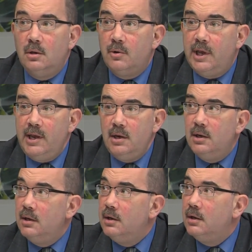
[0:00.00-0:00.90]
Okay,
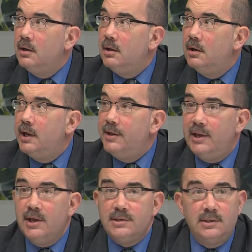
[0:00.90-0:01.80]

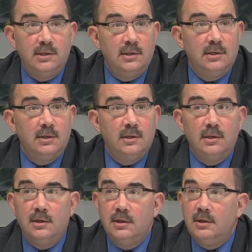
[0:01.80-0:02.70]
anything else?
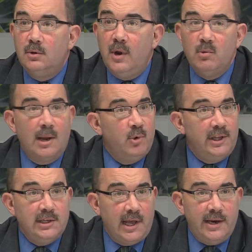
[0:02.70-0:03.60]
Great, well, I'm
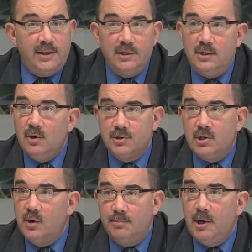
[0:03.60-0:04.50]
really delighted that you all
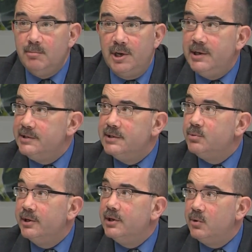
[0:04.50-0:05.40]
show up on Mondays. It's
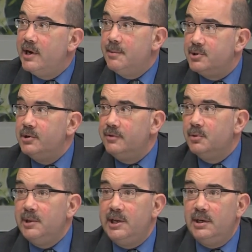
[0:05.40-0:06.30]
really a great opportunity
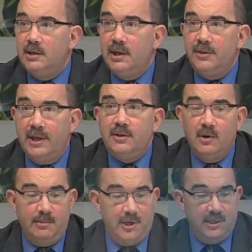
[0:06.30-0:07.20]
for me, and thank you
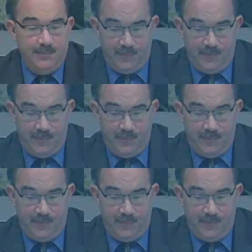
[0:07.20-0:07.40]
very much.